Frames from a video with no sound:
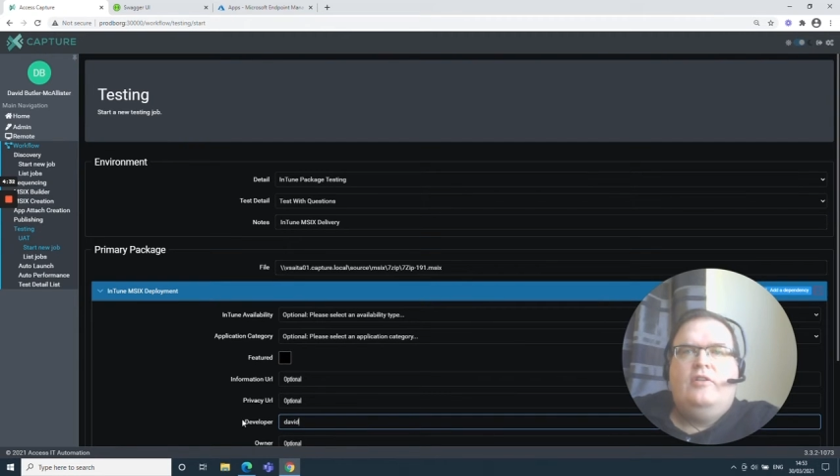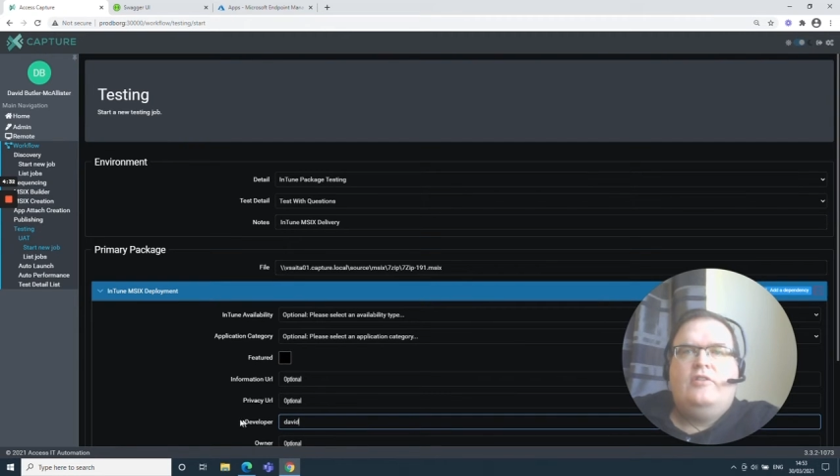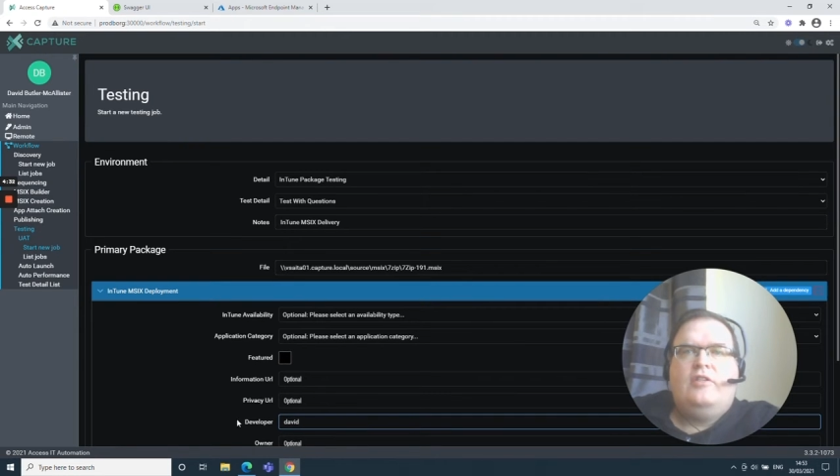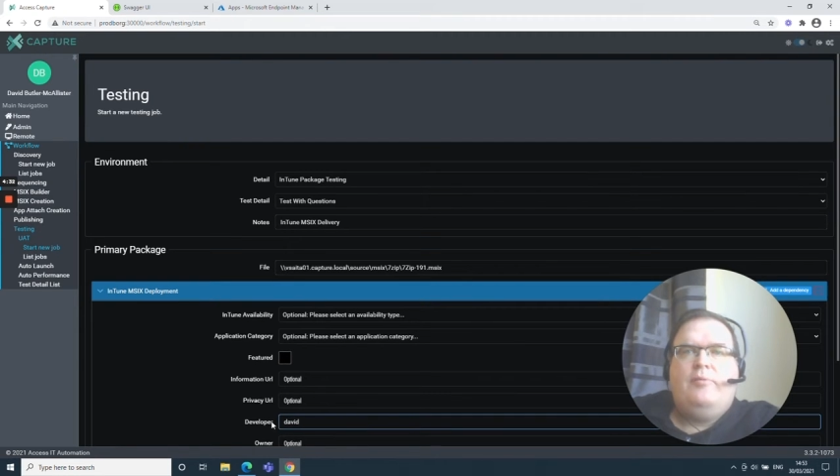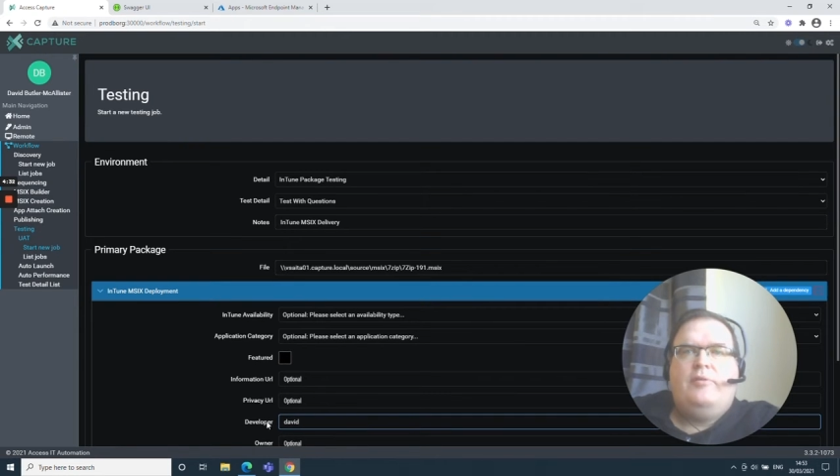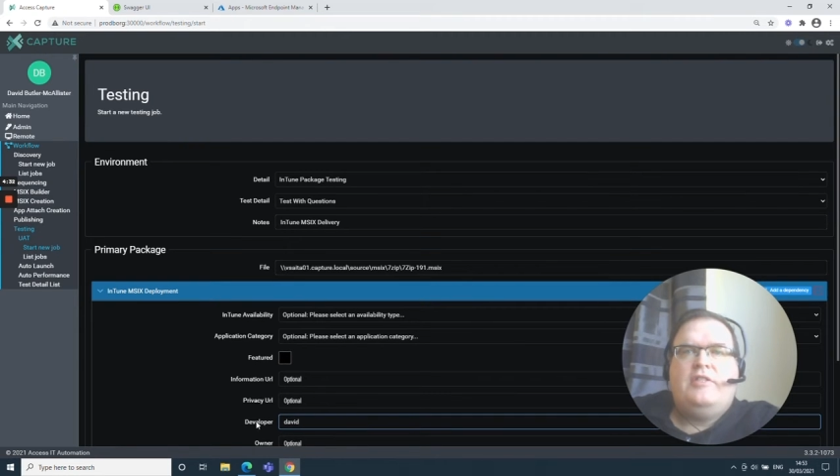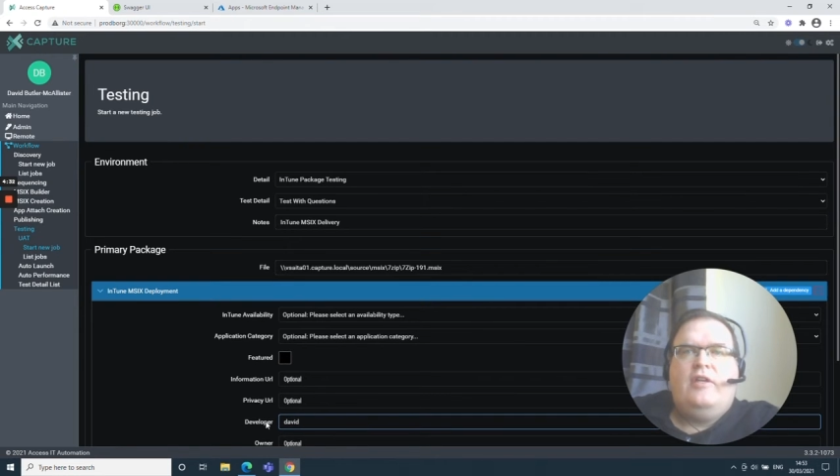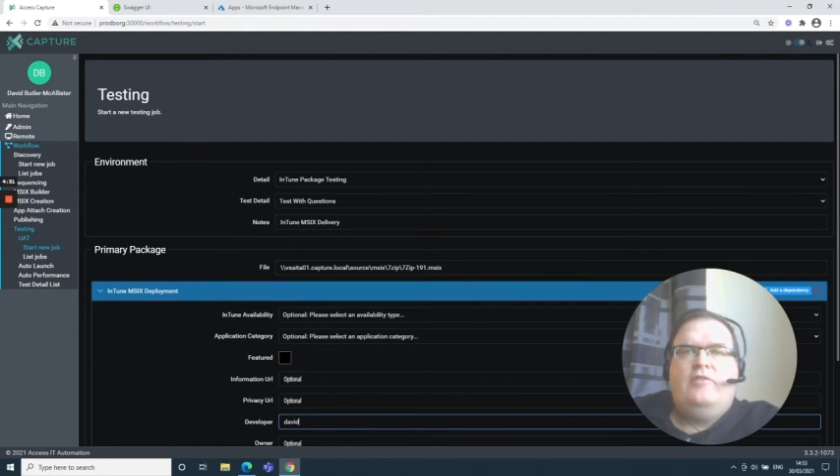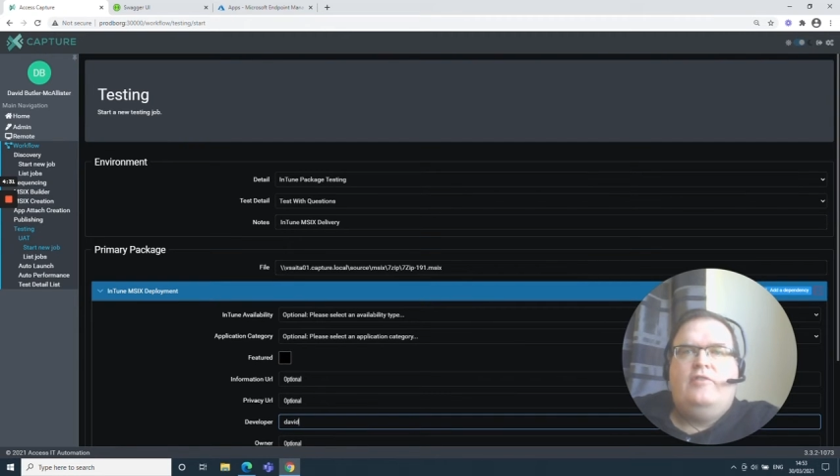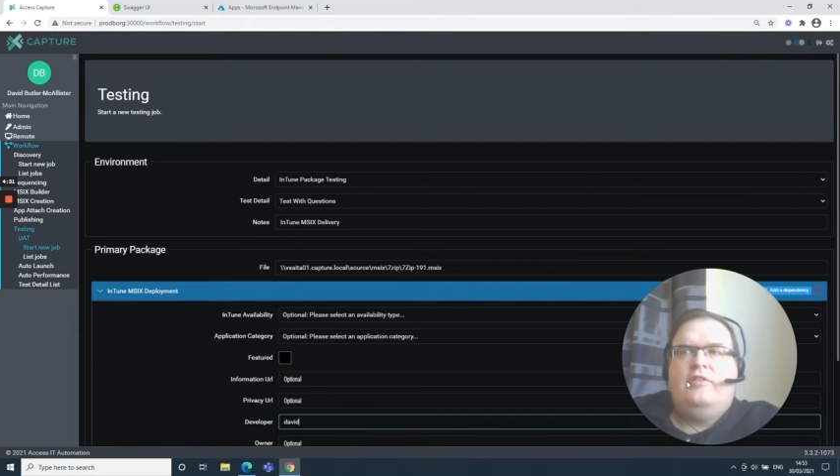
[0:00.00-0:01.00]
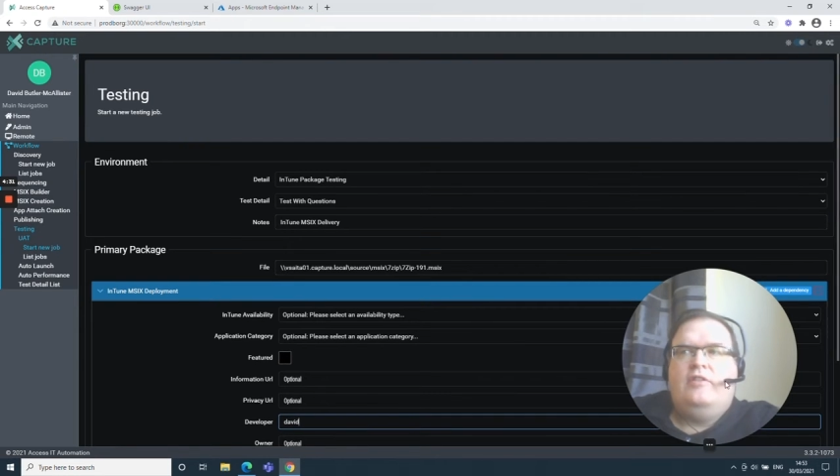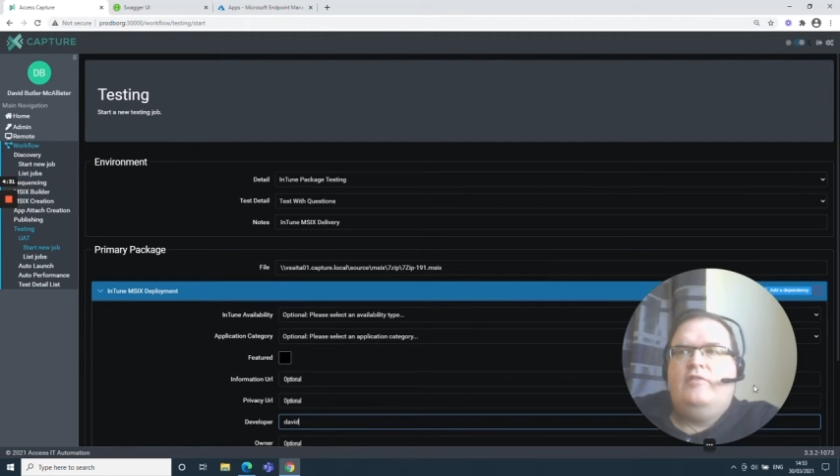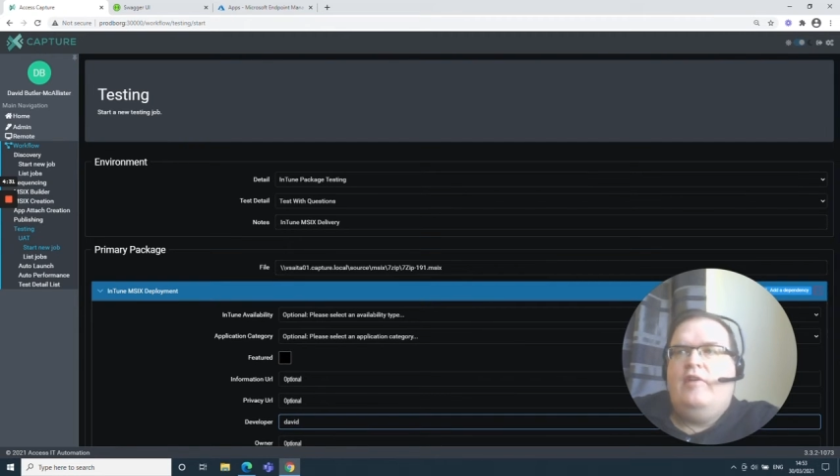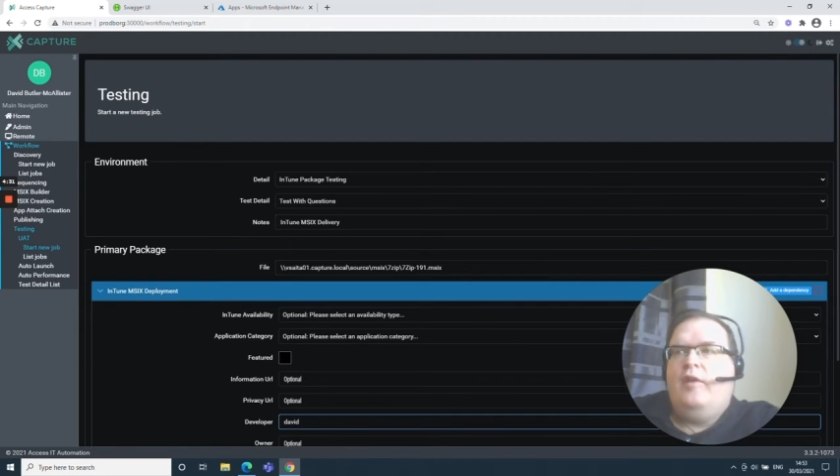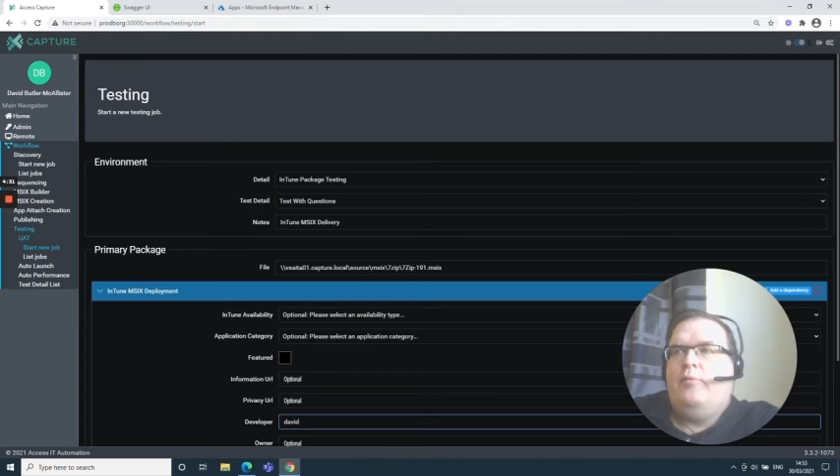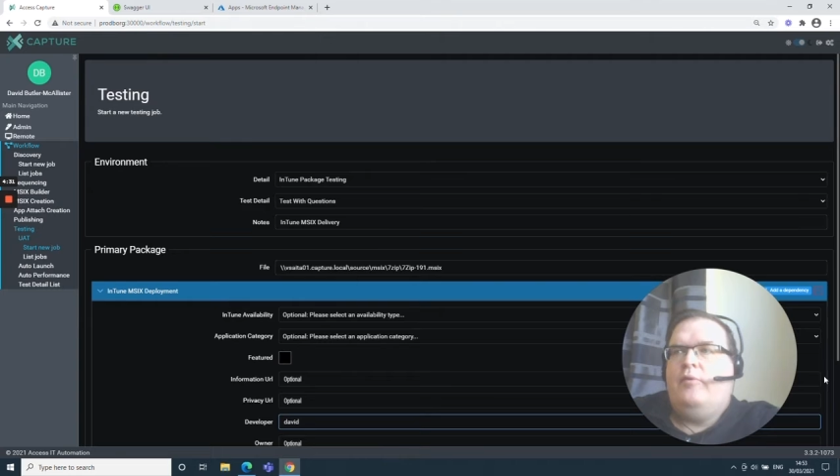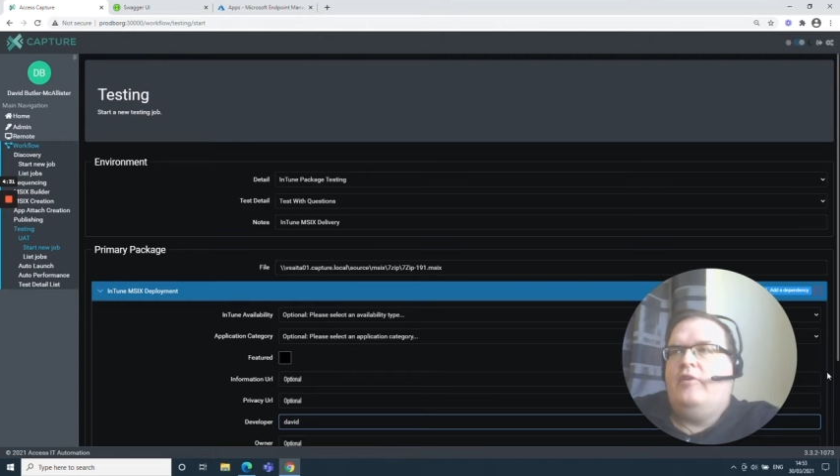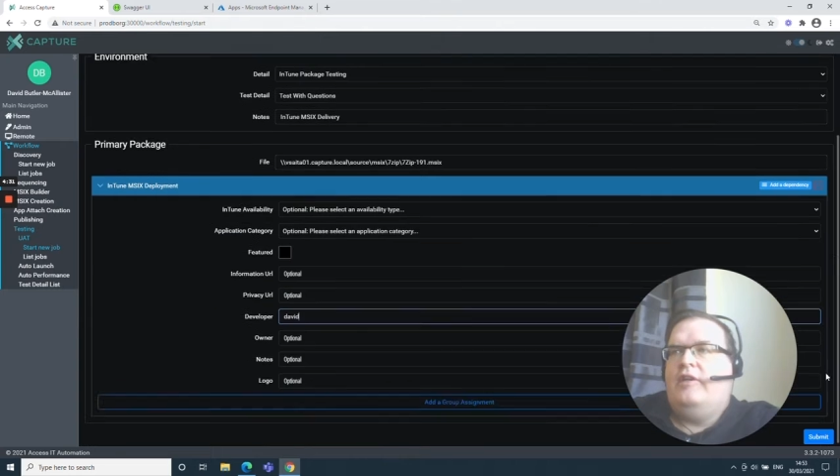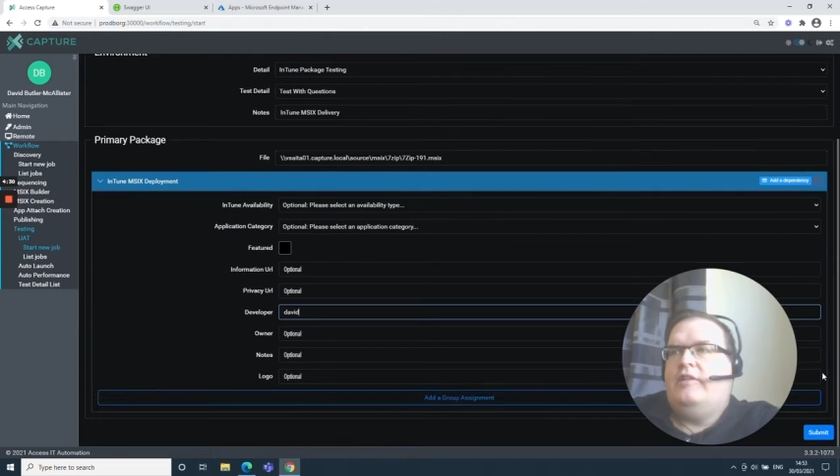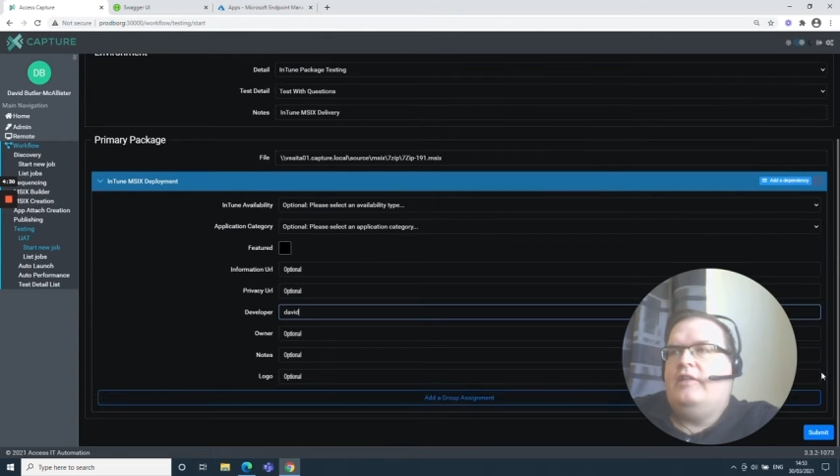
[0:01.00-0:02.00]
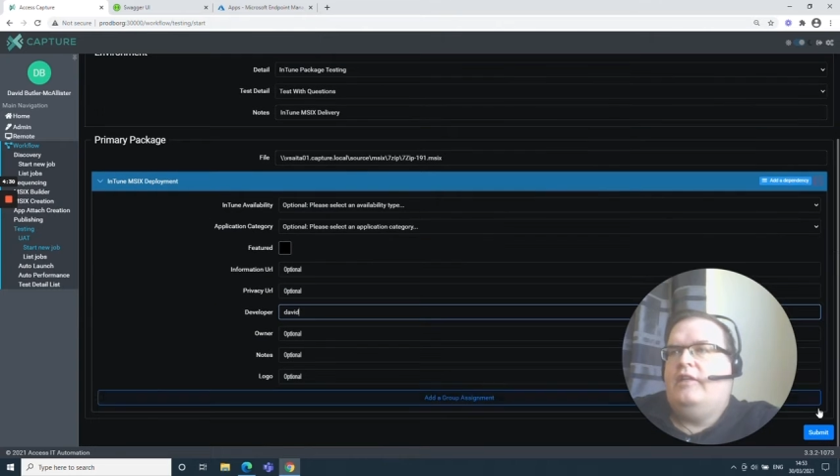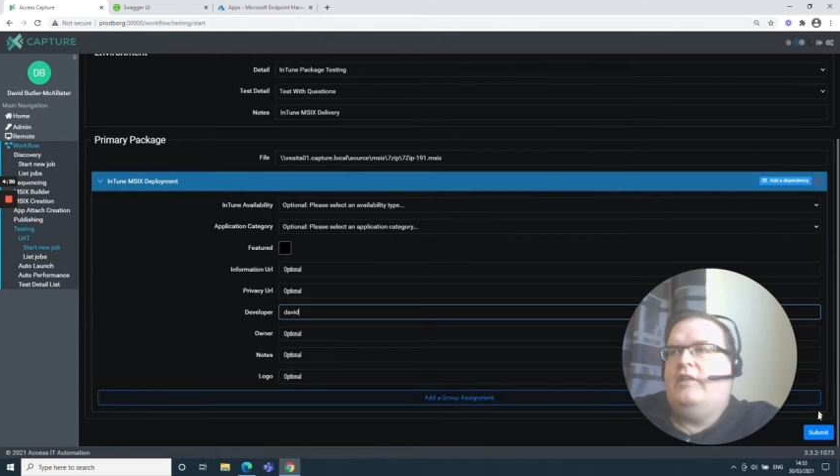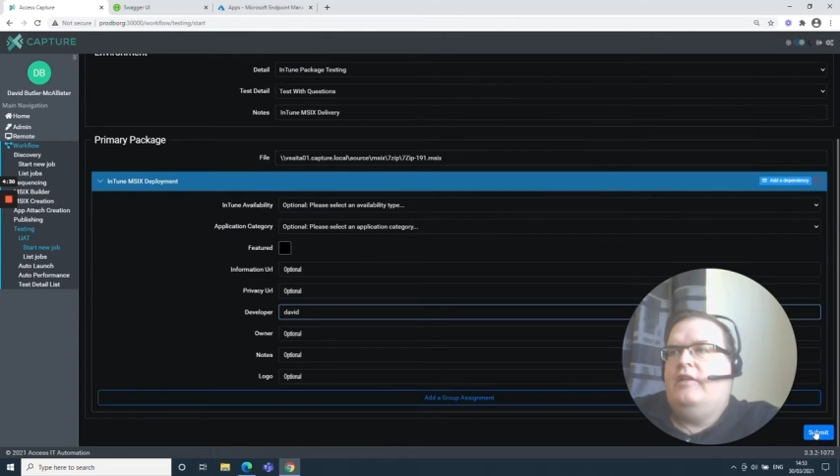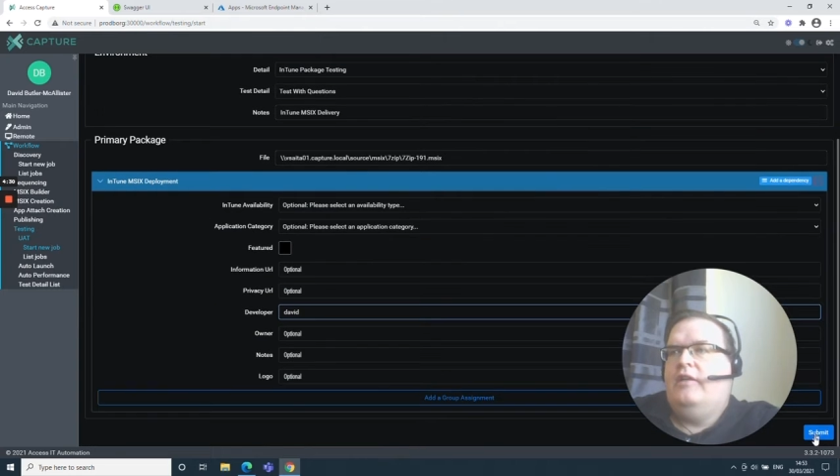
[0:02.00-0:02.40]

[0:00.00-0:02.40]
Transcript: select myself as the developer ID.